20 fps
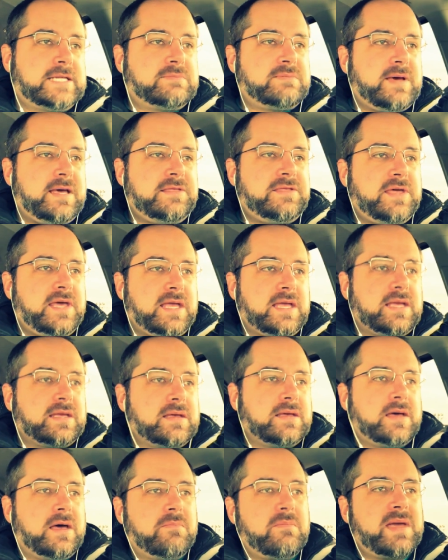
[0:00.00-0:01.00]
my thing.
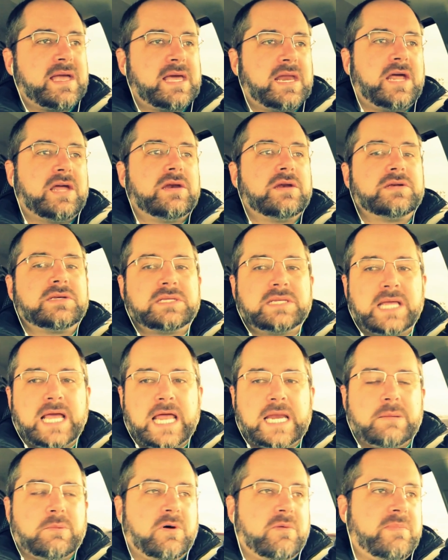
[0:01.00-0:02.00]
Make it
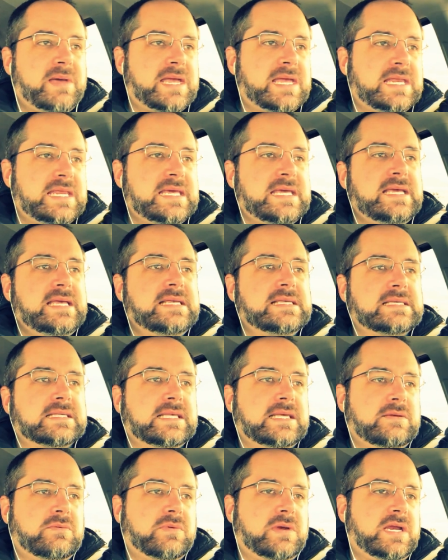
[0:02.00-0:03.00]
understandable, make it
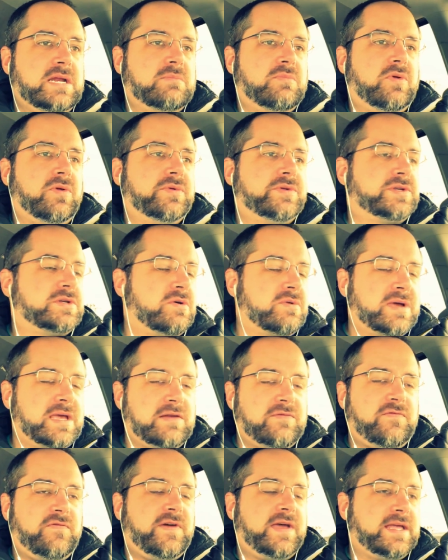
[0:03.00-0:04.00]
easily readable. Don't
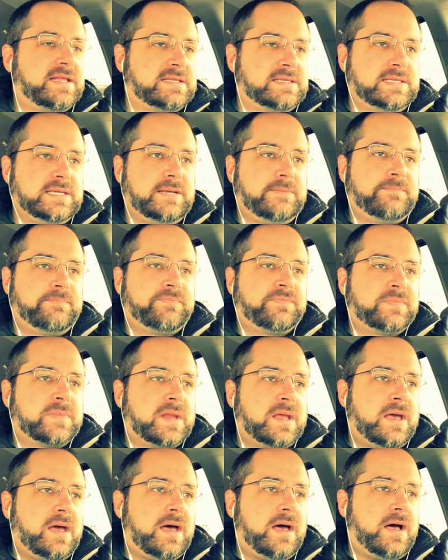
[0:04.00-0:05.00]
get fancy.
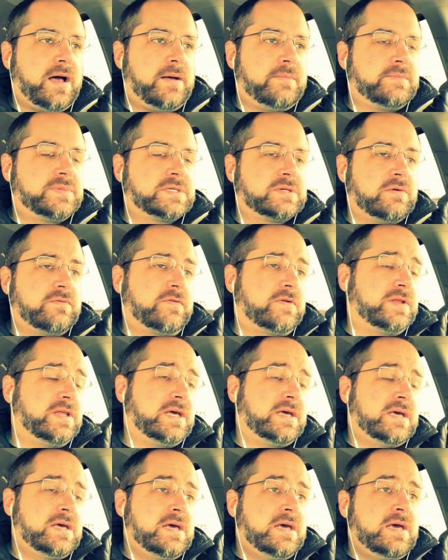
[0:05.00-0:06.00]
So for the